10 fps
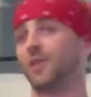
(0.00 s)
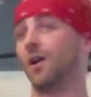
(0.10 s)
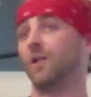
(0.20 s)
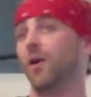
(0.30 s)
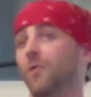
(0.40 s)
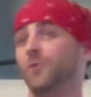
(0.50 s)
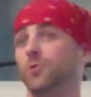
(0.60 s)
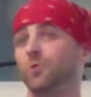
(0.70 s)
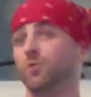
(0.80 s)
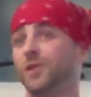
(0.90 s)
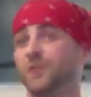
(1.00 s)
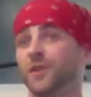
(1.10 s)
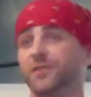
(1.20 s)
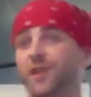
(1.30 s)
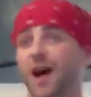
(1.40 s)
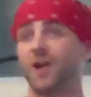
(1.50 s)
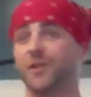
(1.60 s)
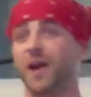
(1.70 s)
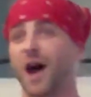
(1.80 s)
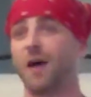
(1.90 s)
I don't know if you read this guy
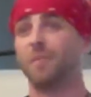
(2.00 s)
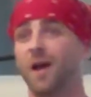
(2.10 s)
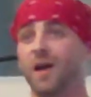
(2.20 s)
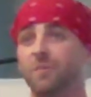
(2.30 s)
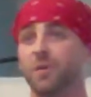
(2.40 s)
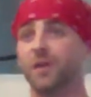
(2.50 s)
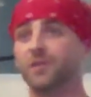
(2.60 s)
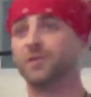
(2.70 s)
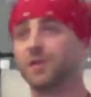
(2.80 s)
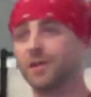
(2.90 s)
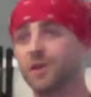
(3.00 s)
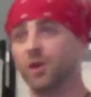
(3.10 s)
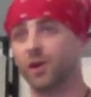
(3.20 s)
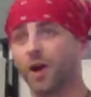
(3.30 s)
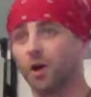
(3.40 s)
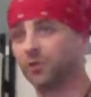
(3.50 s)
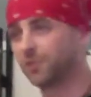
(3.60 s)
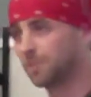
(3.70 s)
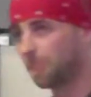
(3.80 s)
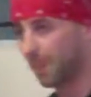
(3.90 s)
or not, man, but here goes.
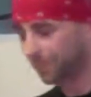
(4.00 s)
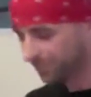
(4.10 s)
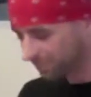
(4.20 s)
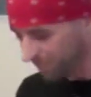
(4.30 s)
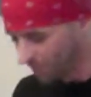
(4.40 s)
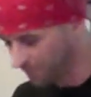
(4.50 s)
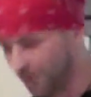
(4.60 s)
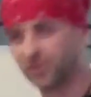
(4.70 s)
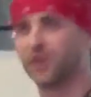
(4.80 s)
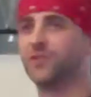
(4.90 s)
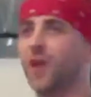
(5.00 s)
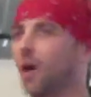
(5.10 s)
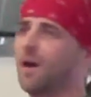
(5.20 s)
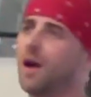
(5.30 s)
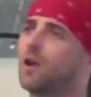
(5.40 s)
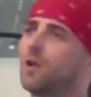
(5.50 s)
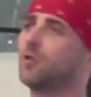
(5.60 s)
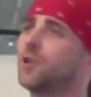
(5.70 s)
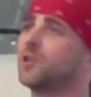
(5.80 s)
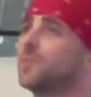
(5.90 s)
He says no. I don't
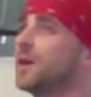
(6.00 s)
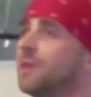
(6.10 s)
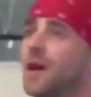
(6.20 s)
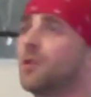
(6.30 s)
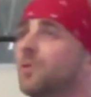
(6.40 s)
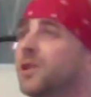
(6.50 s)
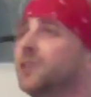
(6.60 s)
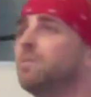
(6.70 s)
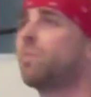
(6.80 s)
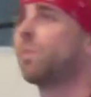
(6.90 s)
know who he is, man, but I don't read.